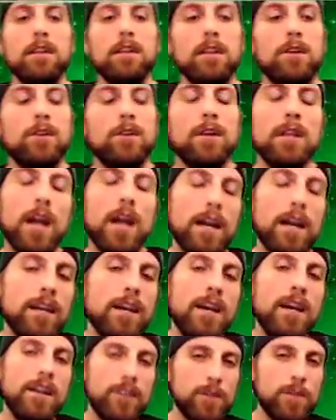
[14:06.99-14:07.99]
you know, and a lot
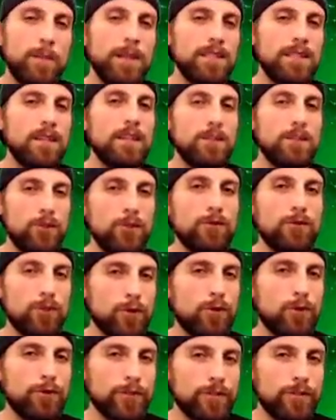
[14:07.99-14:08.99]
of, there's basically two
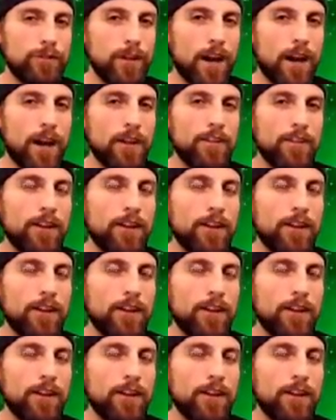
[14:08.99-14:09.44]
schools of thought.